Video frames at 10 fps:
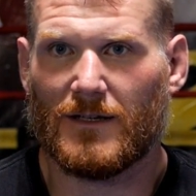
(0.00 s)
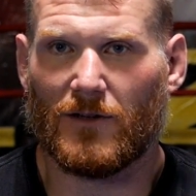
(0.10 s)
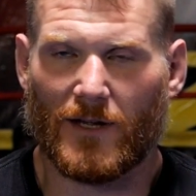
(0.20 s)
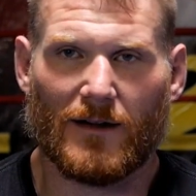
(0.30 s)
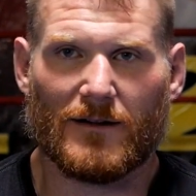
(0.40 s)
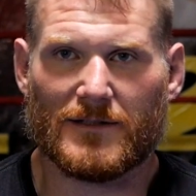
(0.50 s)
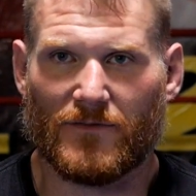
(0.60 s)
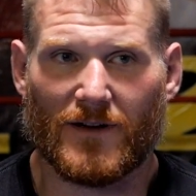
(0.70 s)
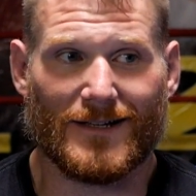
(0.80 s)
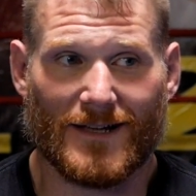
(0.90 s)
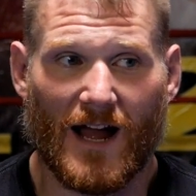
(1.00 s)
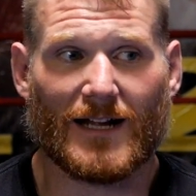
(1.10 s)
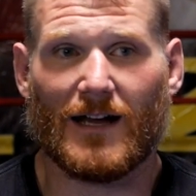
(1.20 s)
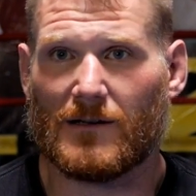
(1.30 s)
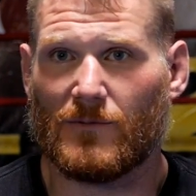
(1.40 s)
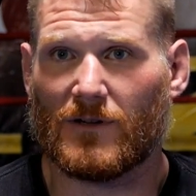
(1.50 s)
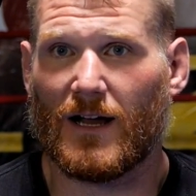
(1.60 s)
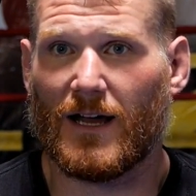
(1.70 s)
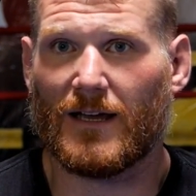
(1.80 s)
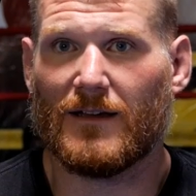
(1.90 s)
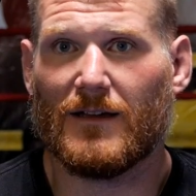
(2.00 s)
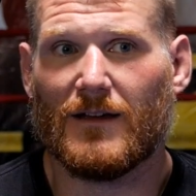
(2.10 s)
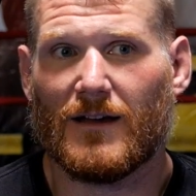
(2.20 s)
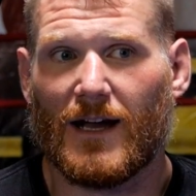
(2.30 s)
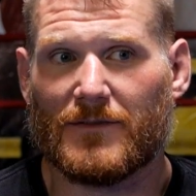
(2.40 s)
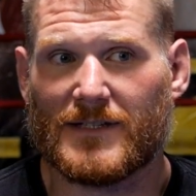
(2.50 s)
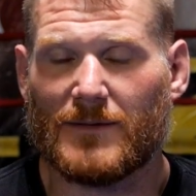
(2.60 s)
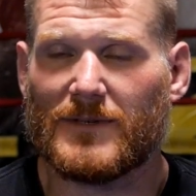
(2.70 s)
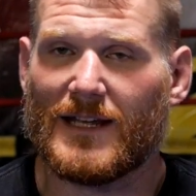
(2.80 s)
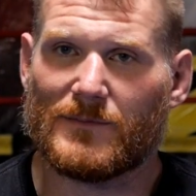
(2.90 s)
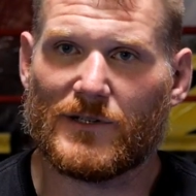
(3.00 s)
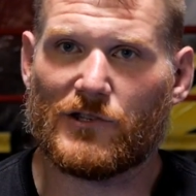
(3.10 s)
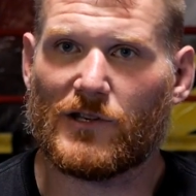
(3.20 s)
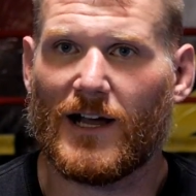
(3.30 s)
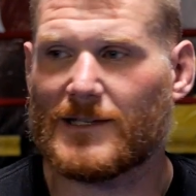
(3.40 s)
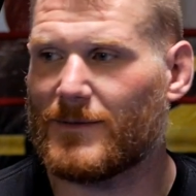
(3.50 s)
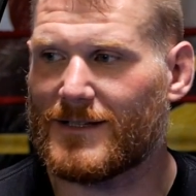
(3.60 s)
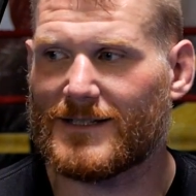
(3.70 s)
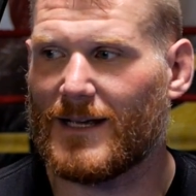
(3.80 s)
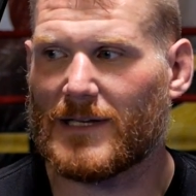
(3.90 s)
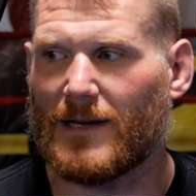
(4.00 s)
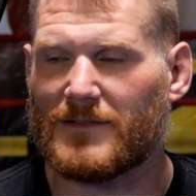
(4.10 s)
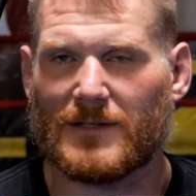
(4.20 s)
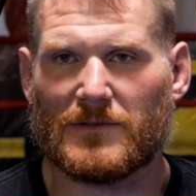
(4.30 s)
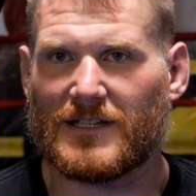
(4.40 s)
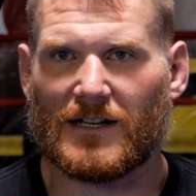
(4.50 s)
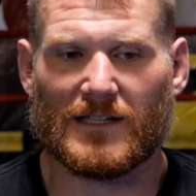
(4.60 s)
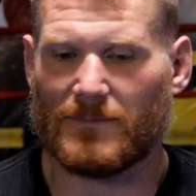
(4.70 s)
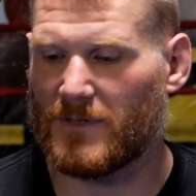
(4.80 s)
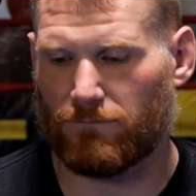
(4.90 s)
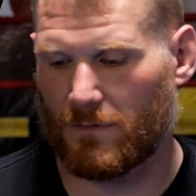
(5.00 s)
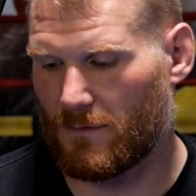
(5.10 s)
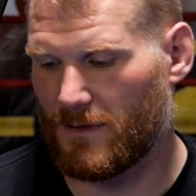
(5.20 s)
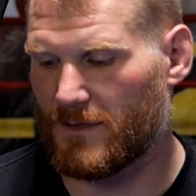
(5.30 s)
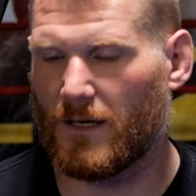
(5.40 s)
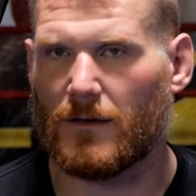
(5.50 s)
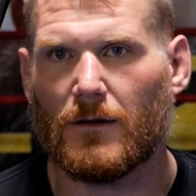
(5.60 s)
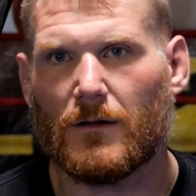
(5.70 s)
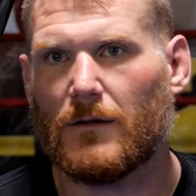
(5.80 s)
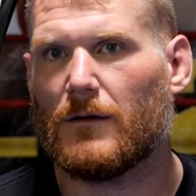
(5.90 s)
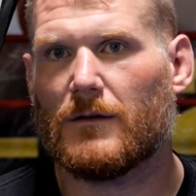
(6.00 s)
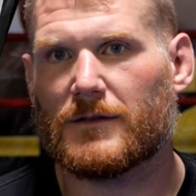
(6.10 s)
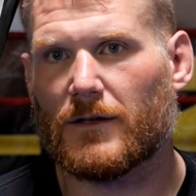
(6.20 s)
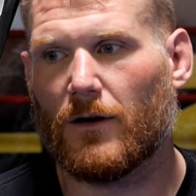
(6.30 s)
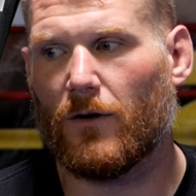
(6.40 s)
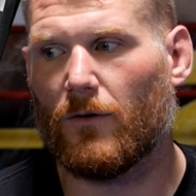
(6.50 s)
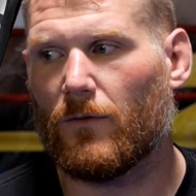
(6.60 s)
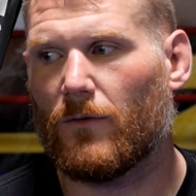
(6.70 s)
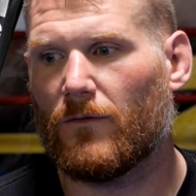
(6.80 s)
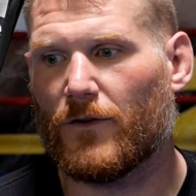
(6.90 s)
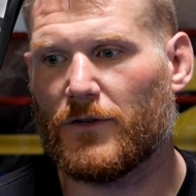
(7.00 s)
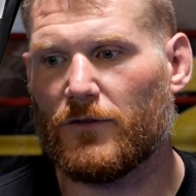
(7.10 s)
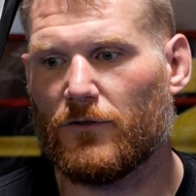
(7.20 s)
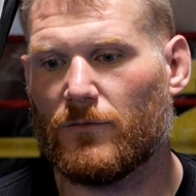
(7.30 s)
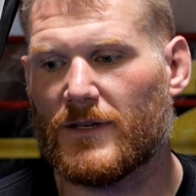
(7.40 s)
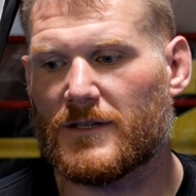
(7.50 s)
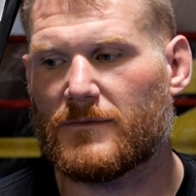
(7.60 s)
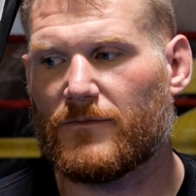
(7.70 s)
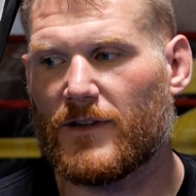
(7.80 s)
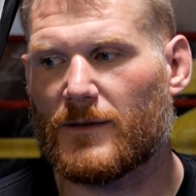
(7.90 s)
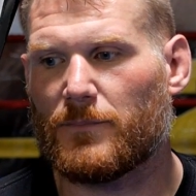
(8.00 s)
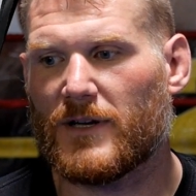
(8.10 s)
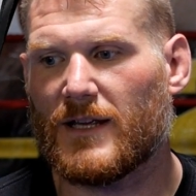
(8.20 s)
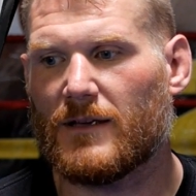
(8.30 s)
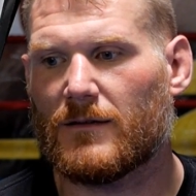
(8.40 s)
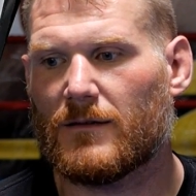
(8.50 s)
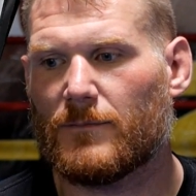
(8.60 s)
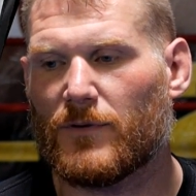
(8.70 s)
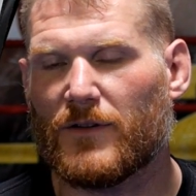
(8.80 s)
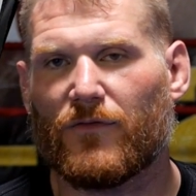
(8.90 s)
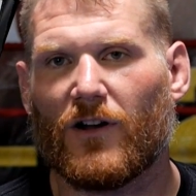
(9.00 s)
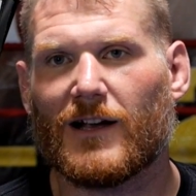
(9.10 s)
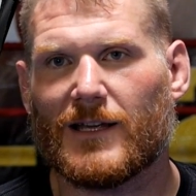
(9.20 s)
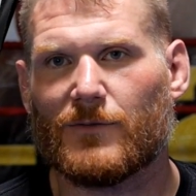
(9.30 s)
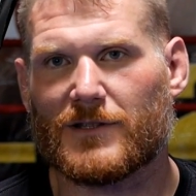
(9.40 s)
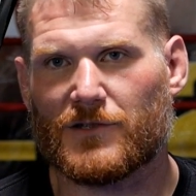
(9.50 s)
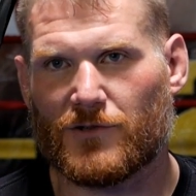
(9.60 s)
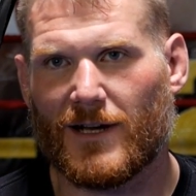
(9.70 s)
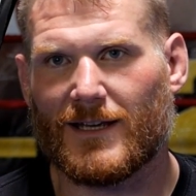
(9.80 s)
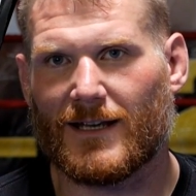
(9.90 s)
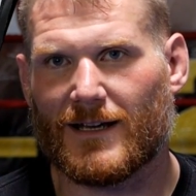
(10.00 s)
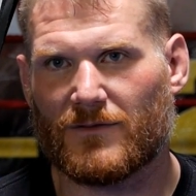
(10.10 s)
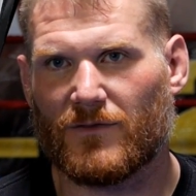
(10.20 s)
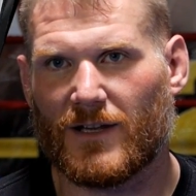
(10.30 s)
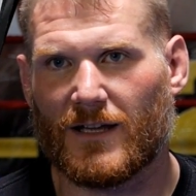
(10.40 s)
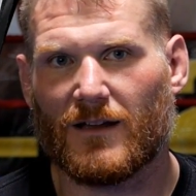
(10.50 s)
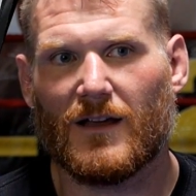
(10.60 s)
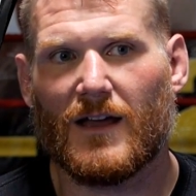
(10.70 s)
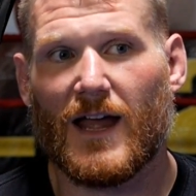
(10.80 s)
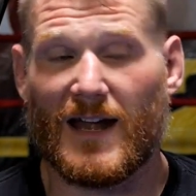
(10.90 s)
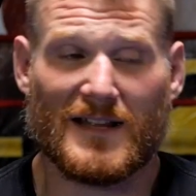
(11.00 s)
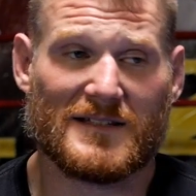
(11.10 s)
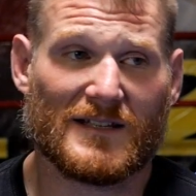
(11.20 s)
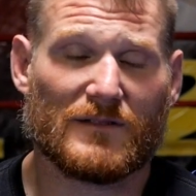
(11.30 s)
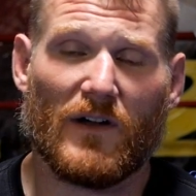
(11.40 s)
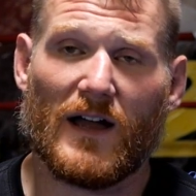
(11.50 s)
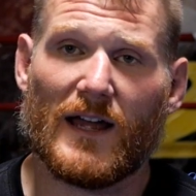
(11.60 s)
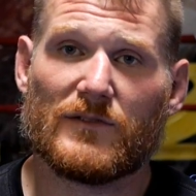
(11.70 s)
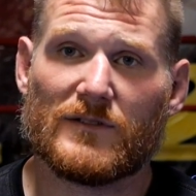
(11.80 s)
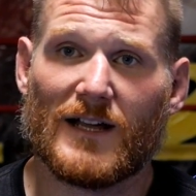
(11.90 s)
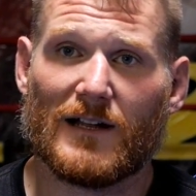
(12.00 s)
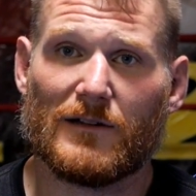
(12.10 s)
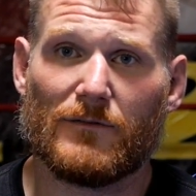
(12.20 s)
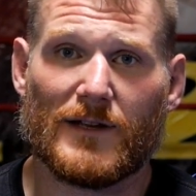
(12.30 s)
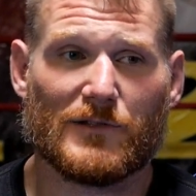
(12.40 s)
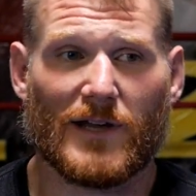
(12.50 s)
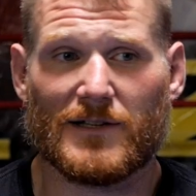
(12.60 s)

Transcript: Nogueira is a very knockoutable guy. I've seen him take some good shots, but at the same time, I've seen him just get clipped and he's done. So Werdum is feeling pretty froggy with his striking as of late. And he's 6'5", so he's got good reach.